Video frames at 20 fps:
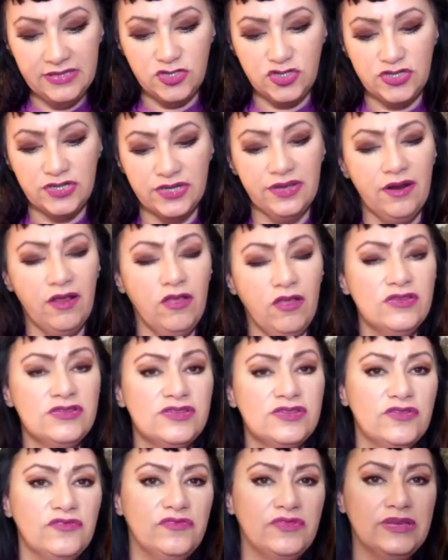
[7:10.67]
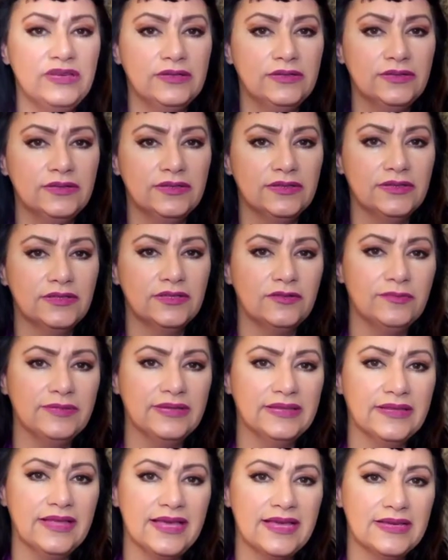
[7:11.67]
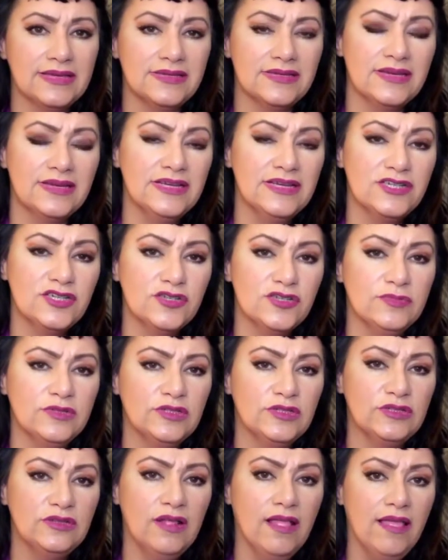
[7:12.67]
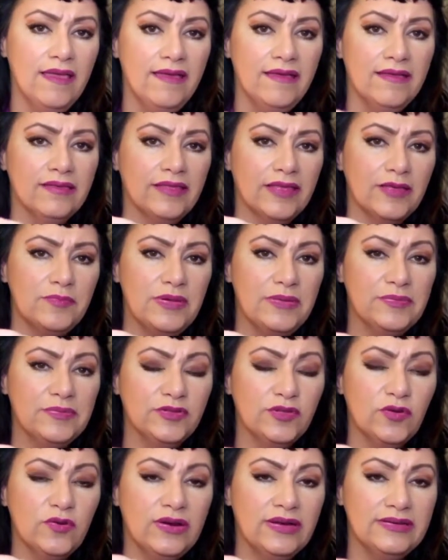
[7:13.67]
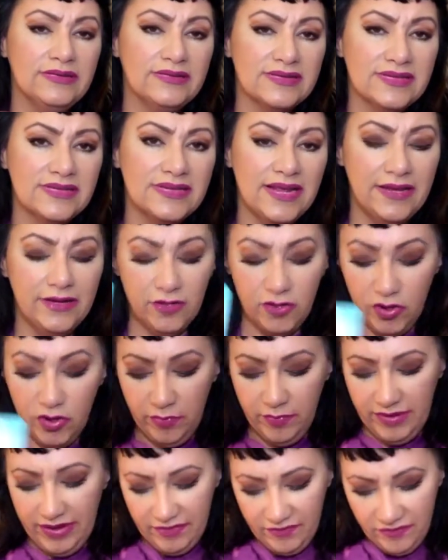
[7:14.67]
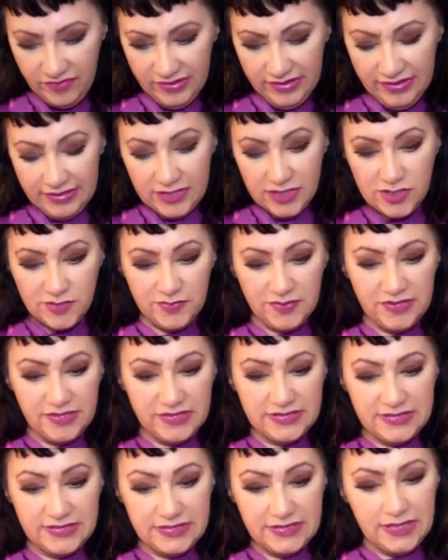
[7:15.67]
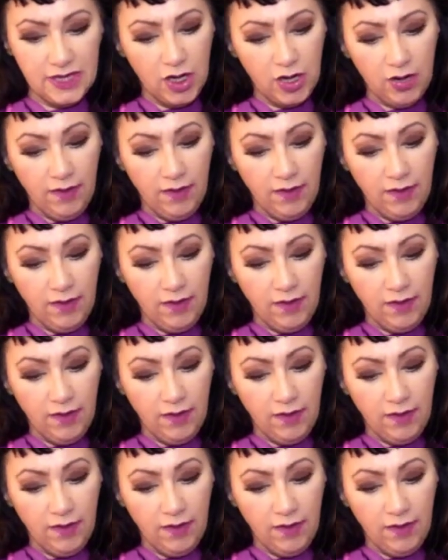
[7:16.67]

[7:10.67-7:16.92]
She could also feel a little bit like untouchable, like people don't understand her. But I feel like this person,